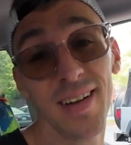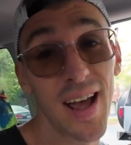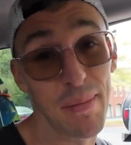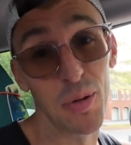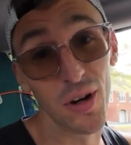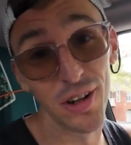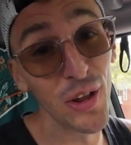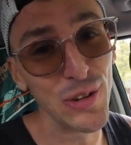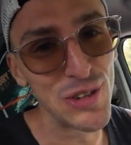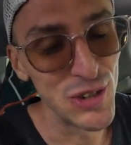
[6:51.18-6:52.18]
happy one of
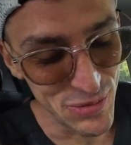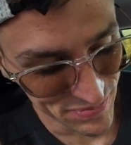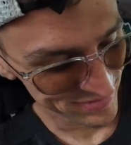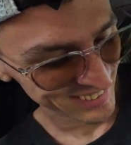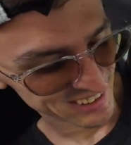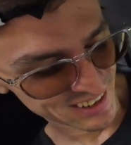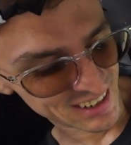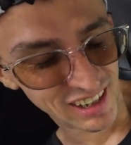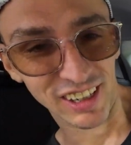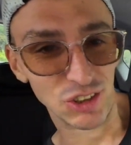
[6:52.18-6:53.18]
those too.
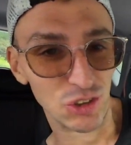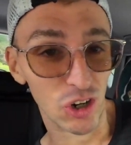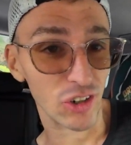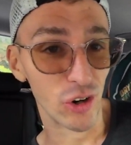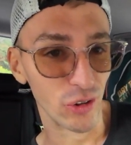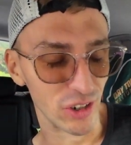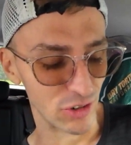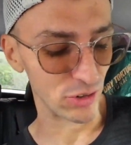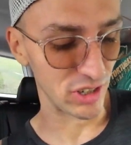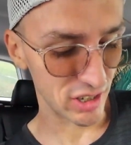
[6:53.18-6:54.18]
Let you draw your own
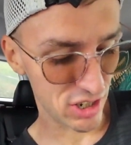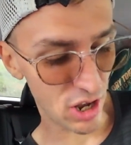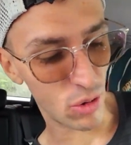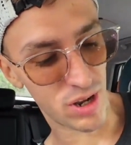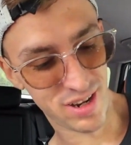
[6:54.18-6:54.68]
conclusions. So,